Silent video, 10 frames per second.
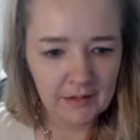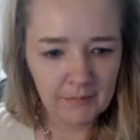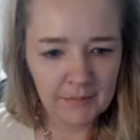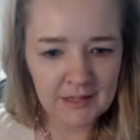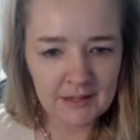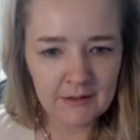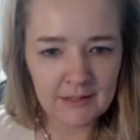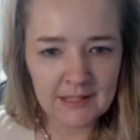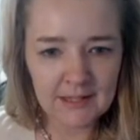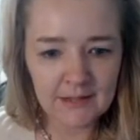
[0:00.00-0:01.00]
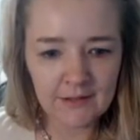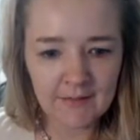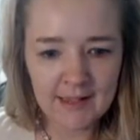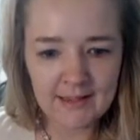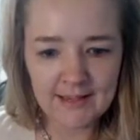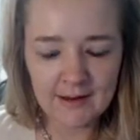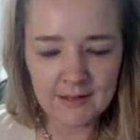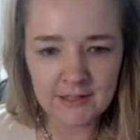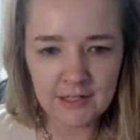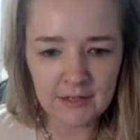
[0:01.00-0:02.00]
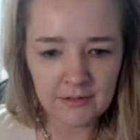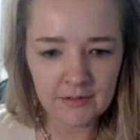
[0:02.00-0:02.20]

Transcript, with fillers: But you're distressed, aren't you?